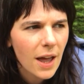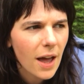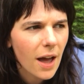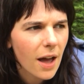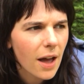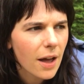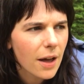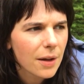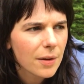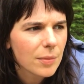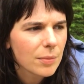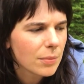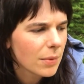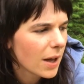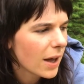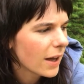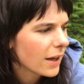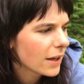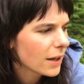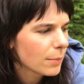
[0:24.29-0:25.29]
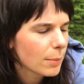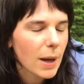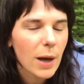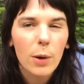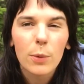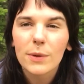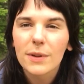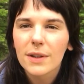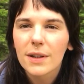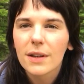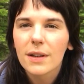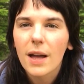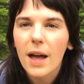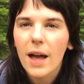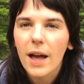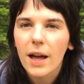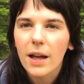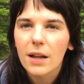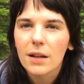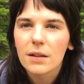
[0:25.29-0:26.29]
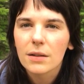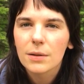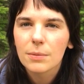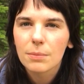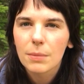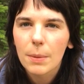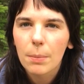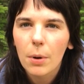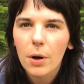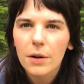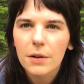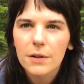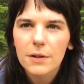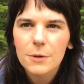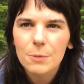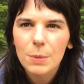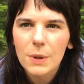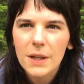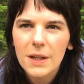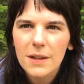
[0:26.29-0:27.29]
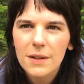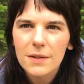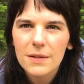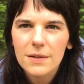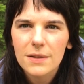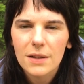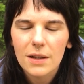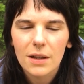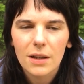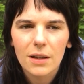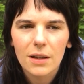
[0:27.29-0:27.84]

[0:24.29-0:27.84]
I am out at my partner's place.